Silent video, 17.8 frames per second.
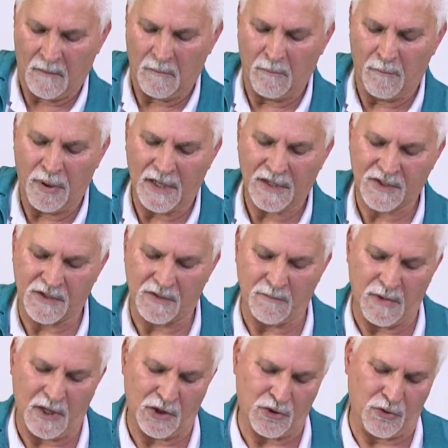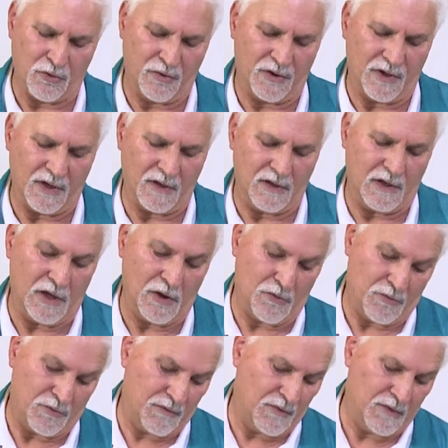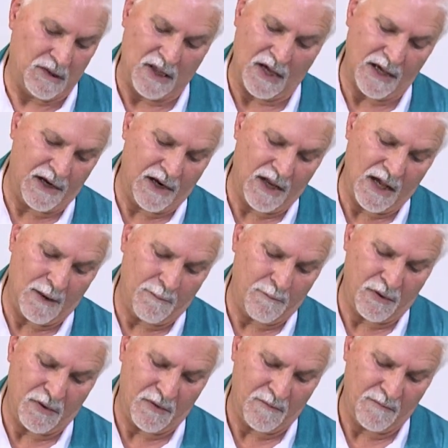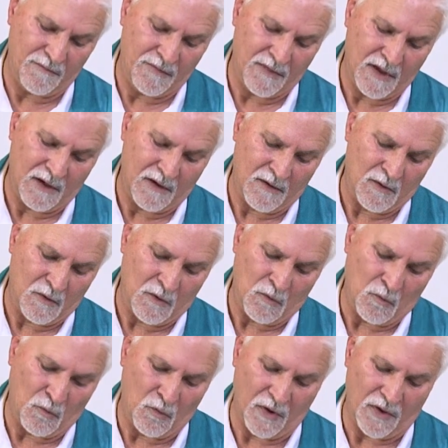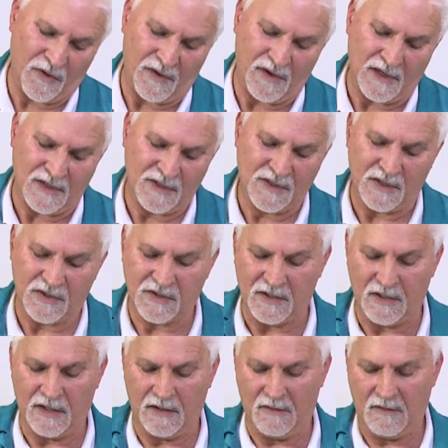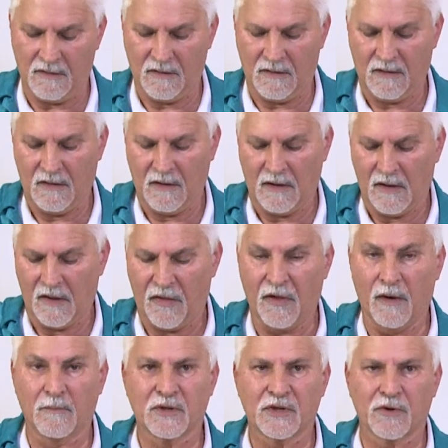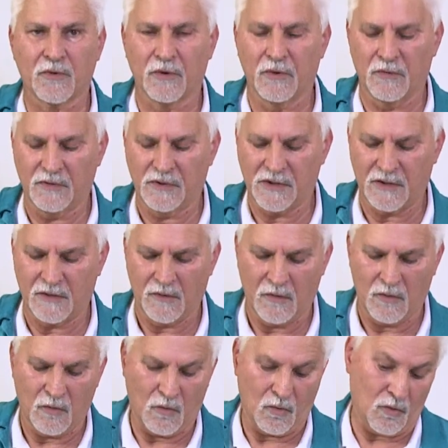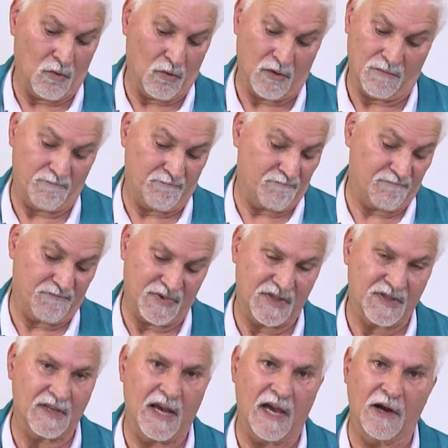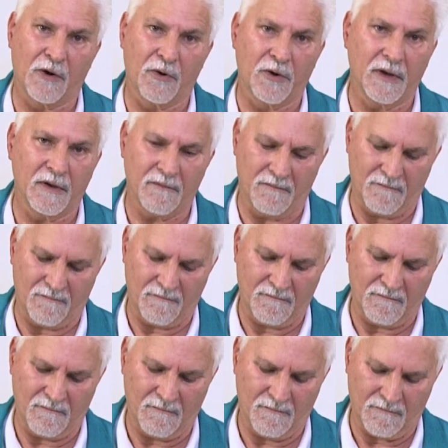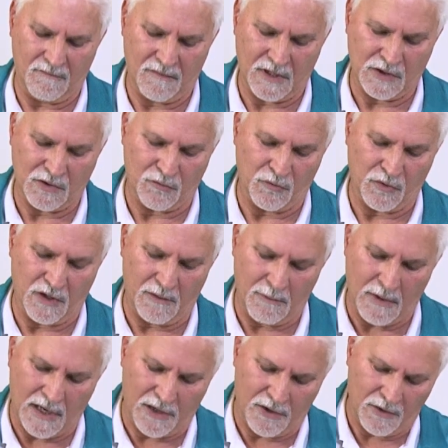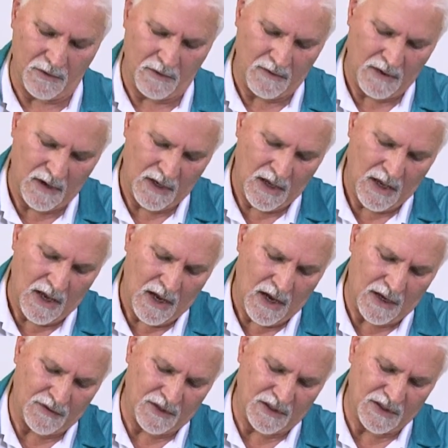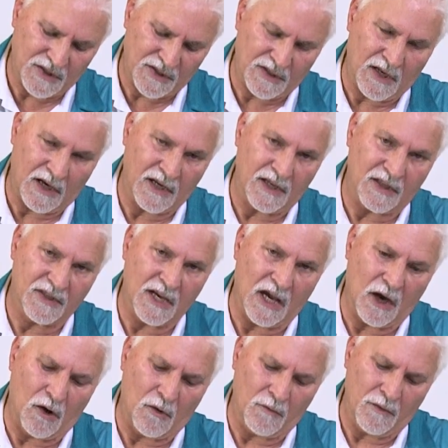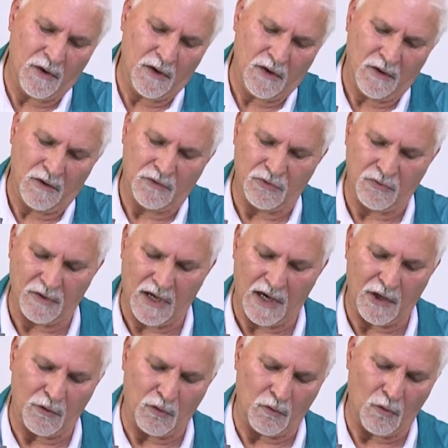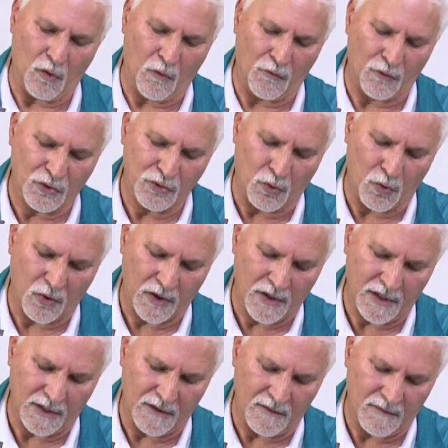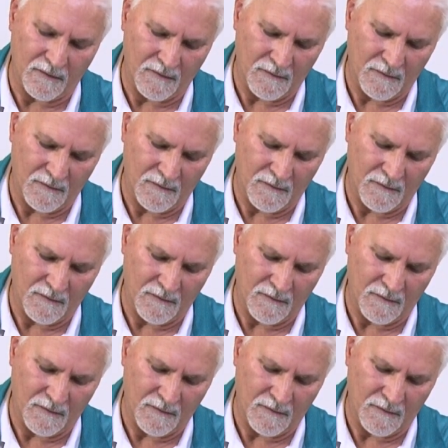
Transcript: Best to make sure that either line it up with the existing thumb screws or stagger it, doesn't really matter, and then snug it down. Do not over torque it.